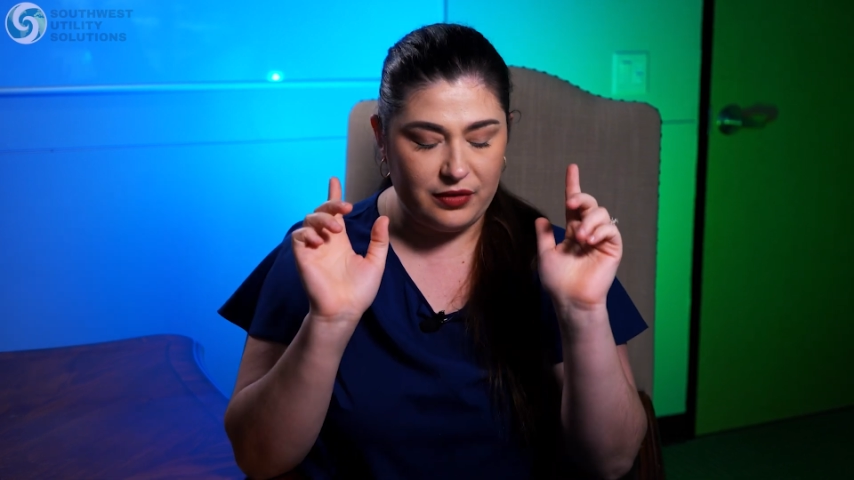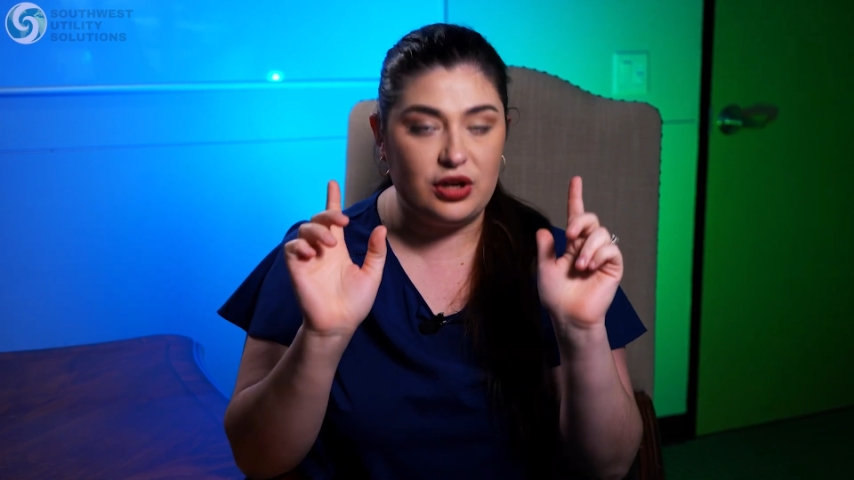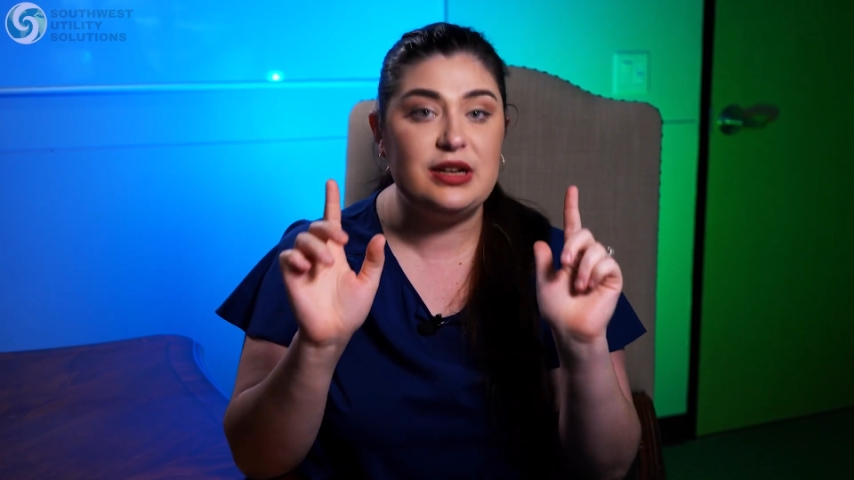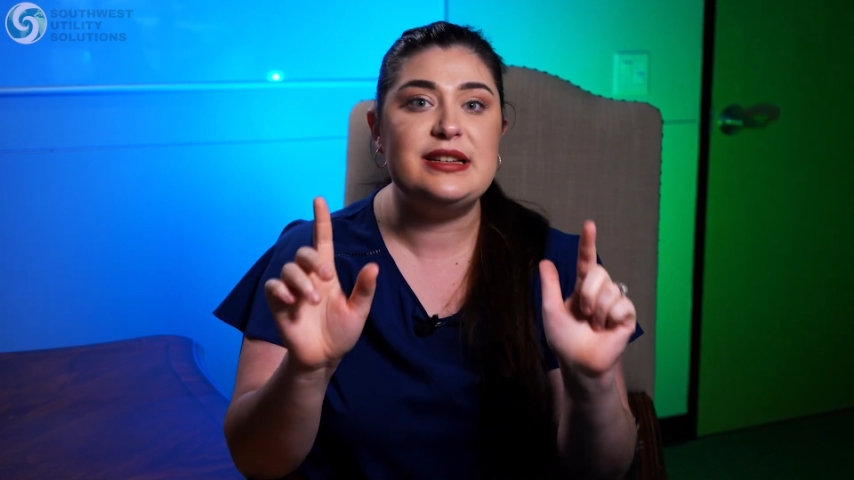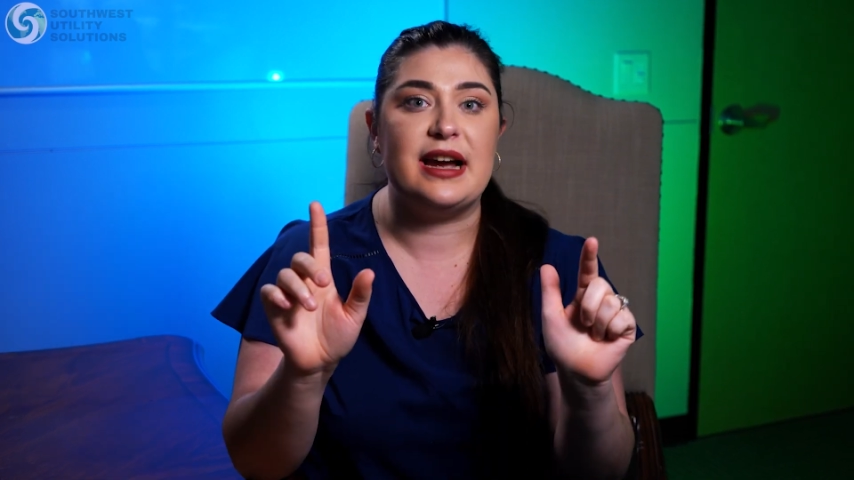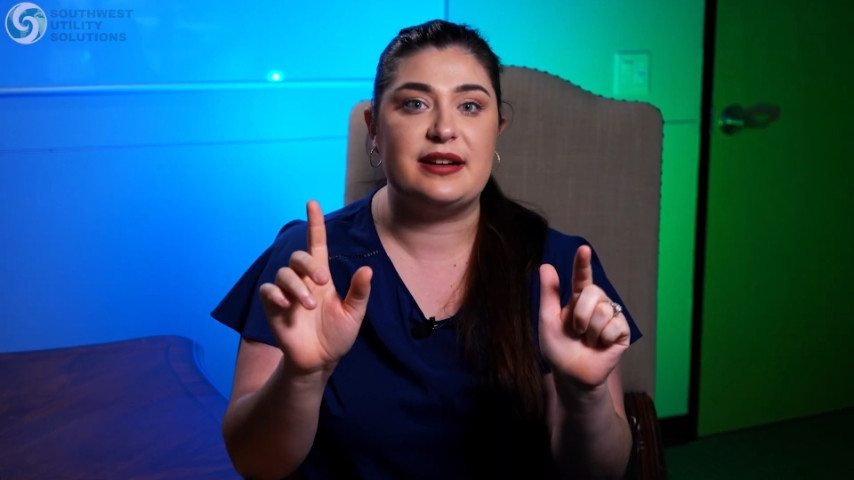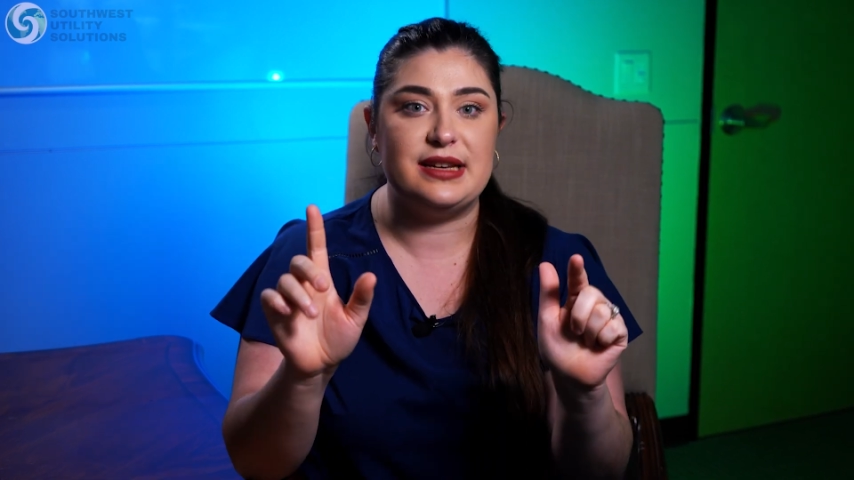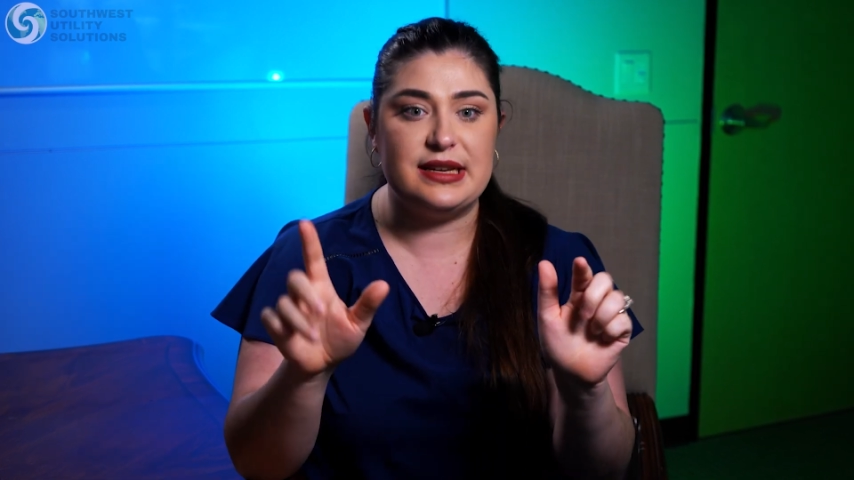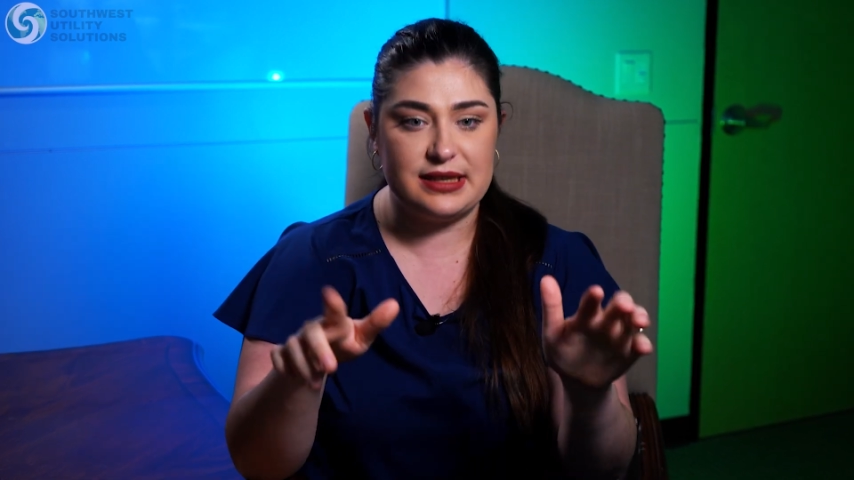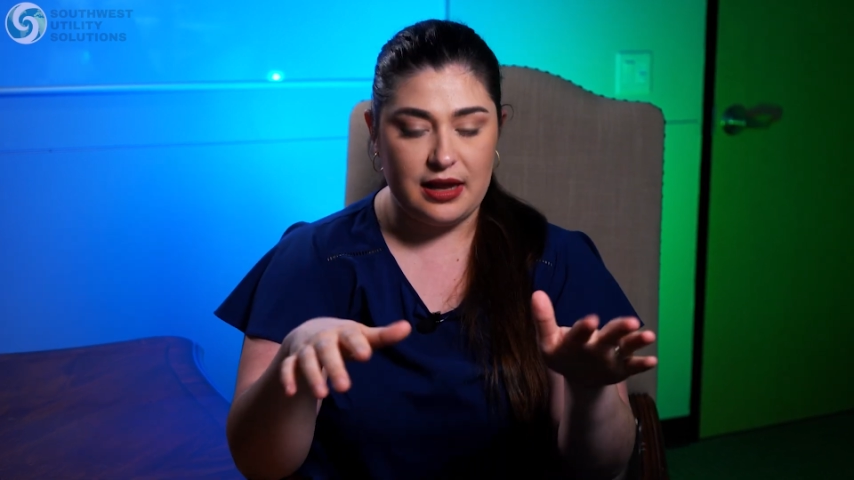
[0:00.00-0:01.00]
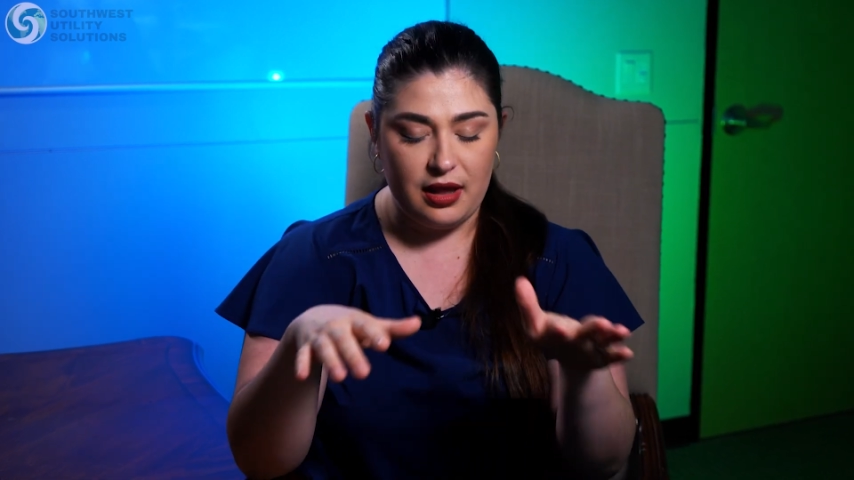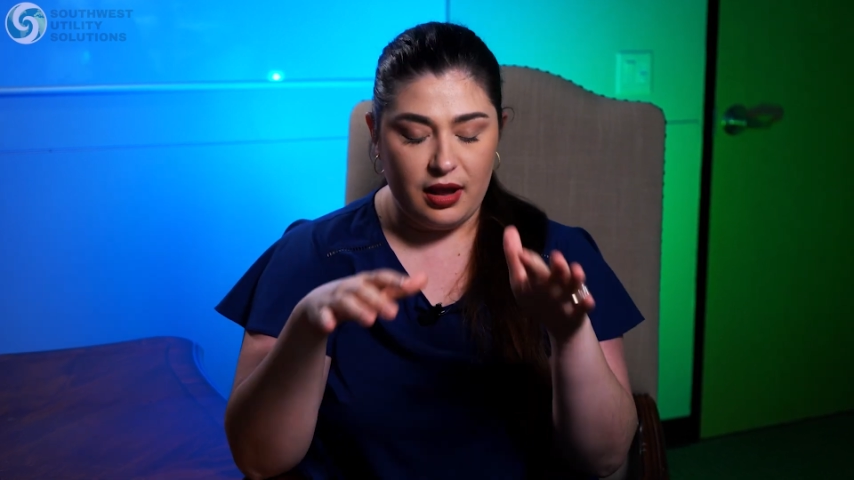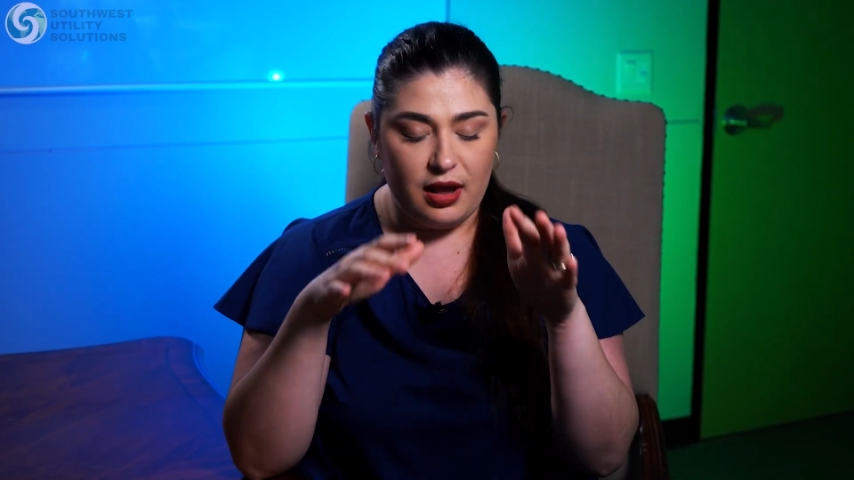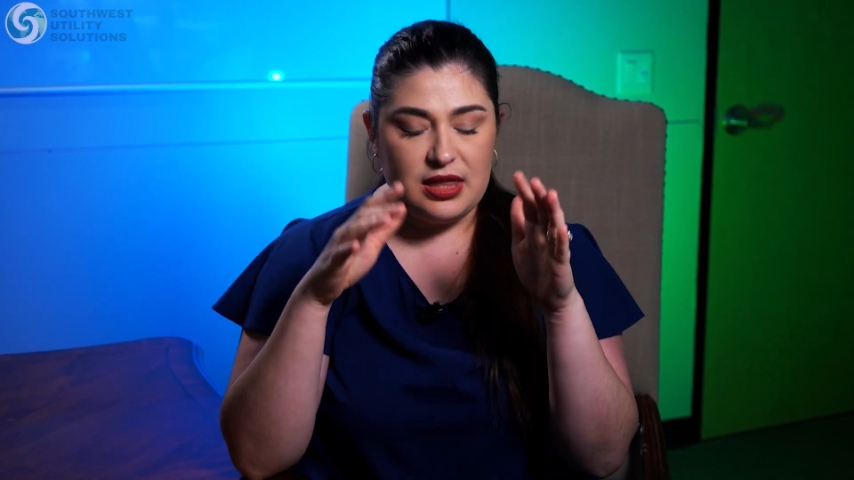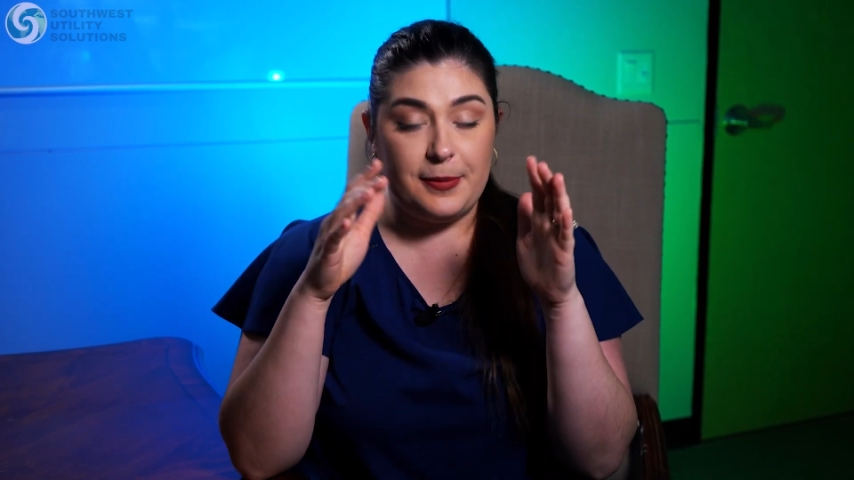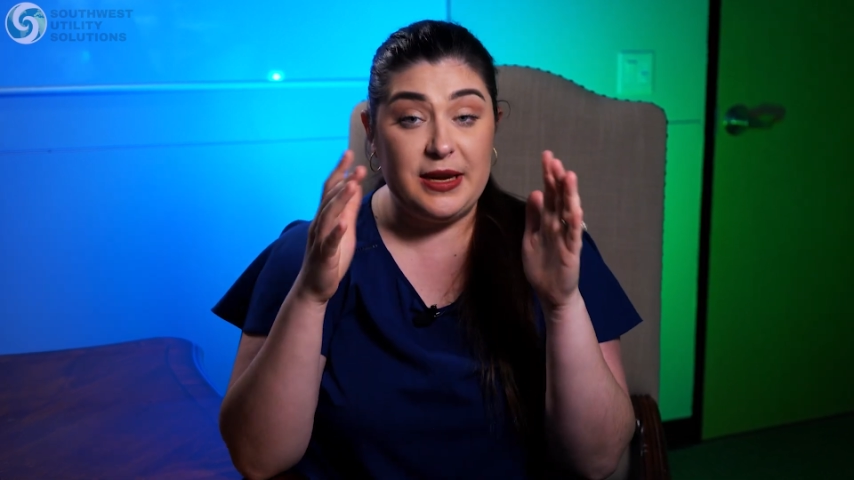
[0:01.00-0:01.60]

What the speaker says: If you're in Texas, the